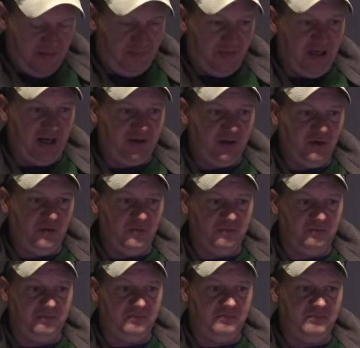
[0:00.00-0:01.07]
but I do
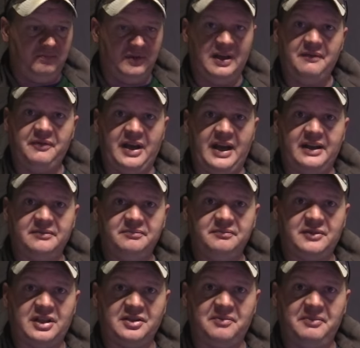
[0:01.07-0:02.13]
love that
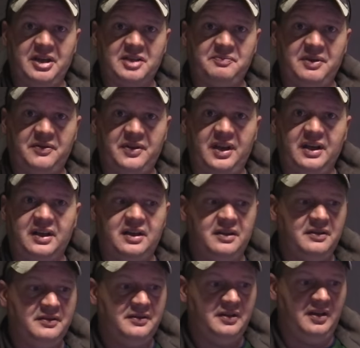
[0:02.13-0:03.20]
because it makes me think.
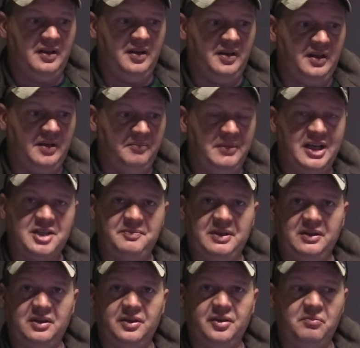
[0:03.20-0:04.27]
It, it makes me
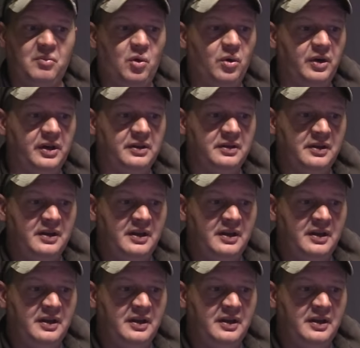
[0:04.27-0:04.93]
learn more.